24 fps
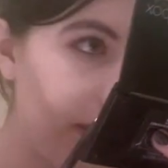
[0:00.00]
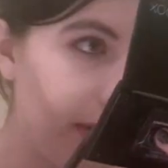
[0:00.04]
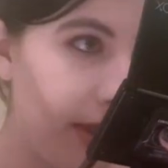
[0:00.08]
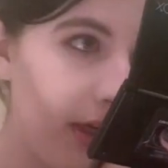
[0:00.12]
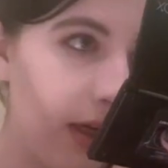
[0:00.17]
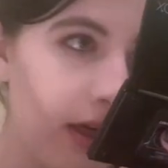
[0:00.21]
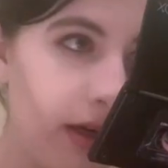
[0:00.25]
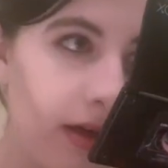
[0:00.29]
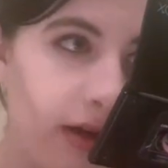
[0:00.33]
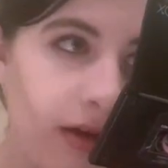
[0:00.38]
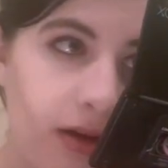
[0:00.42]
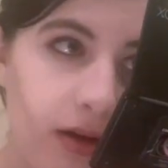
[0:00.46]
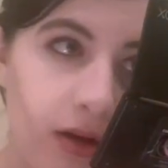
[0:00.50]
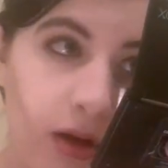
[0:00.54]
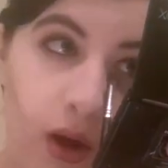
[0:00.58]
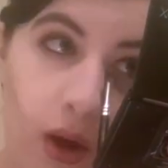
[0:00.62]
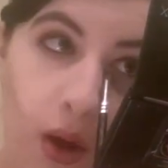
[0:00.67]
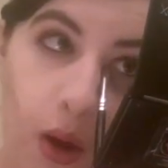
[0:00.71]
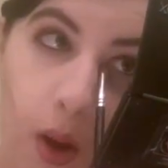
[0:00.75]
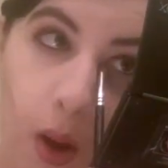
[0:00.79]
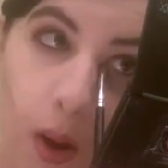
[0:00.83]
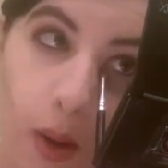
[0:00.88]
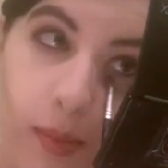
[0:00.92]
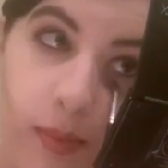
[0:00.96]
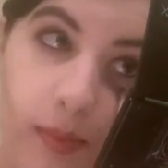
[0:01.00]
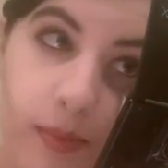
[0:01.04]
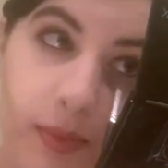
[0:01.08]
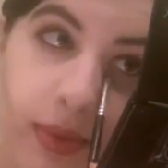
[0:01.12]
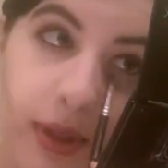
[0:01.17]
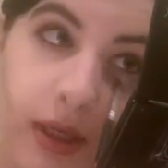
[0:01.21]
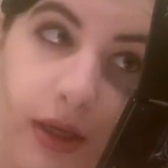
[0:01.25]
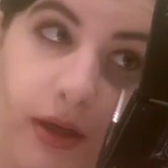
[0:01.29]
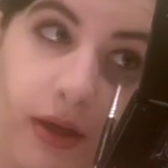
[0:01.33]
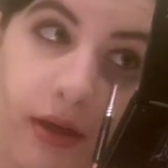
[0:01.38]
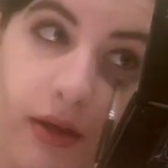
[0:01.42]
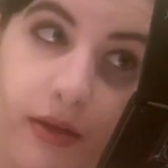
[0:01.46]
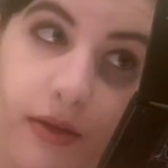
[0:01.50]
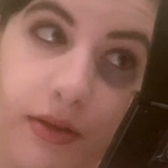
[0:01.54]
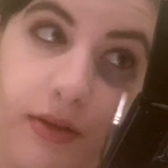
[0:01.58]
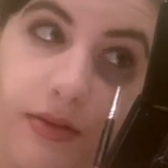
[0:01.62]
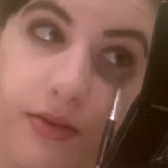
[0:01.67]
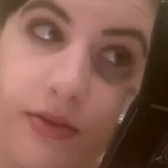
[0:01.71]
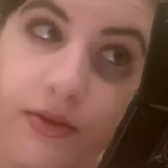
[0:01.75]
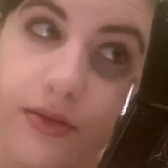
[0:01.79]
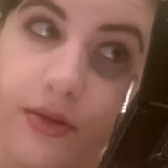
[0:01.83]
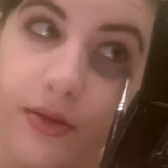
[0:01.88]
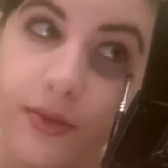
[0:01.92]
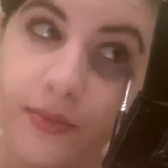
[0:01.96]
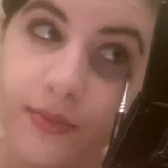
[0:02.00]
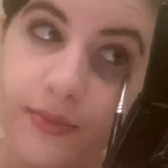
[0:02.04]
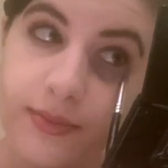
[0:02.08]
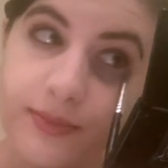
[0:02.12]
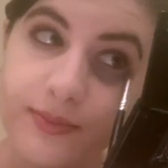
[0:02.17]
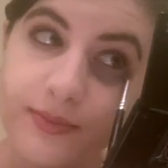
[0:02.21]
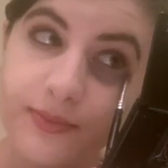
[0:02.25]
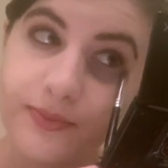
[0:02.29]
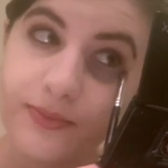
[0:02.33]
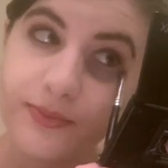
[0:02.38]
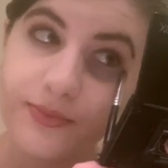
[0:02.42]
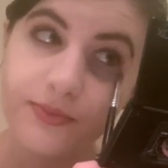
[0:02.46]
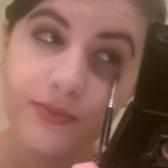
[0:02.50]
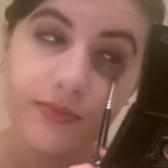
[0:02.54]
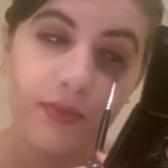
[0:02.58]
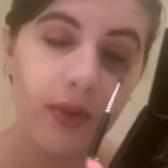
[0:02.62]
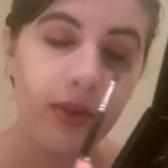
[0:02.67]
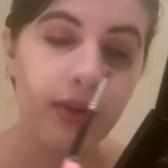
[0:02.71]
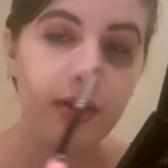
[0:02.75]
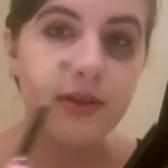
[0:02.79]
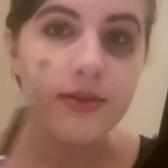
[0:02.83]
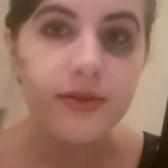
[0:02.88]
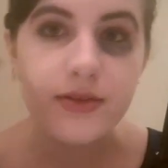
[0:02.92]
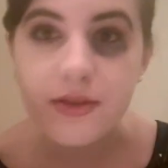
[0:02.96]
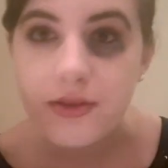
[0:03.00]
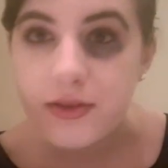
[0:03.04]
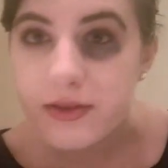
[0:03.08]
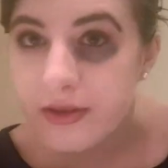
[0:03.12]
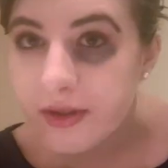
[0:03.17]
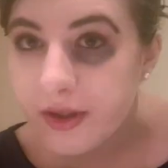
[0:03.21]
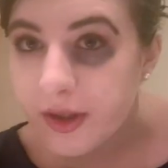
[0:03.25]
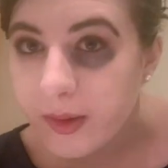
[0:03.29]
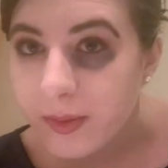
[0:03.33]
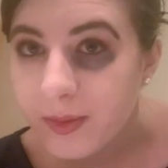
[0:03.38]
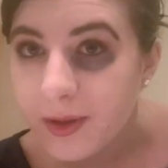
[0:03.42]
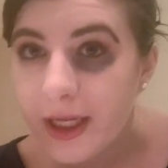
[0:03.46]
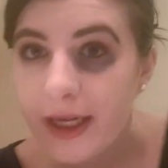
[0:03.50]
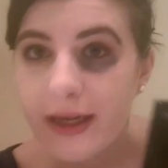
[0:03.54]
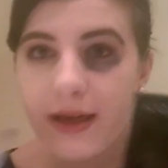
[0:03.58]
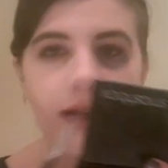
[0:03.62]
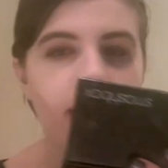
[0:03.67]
say, because this looks like a black